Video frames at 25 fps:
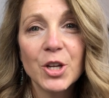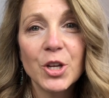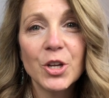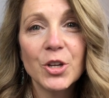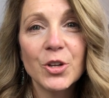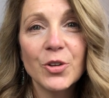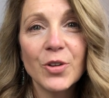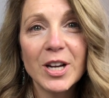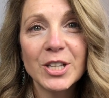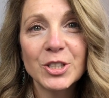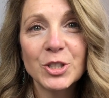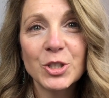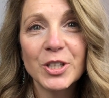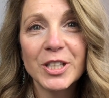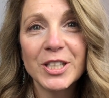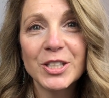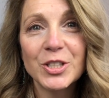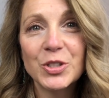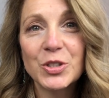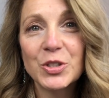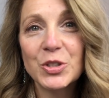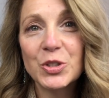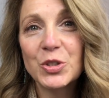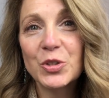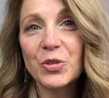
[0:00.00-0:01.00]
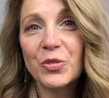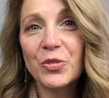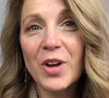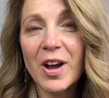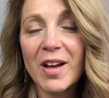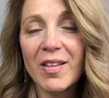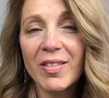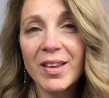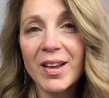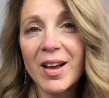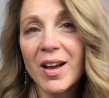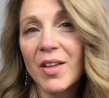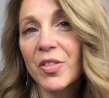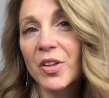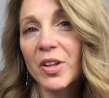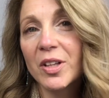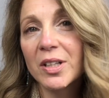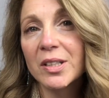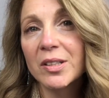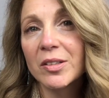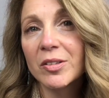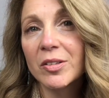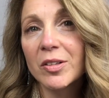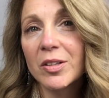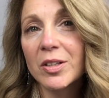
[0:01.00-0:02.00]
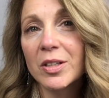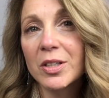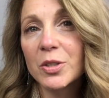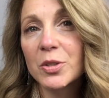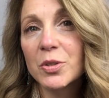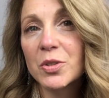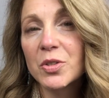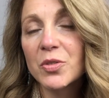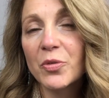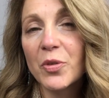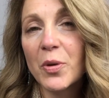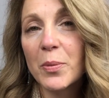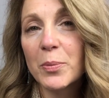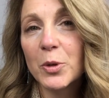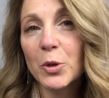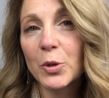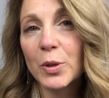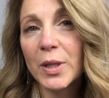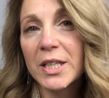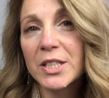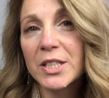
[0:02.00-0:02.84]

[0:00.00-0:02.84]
Congratulations, you finally got the clear to close from your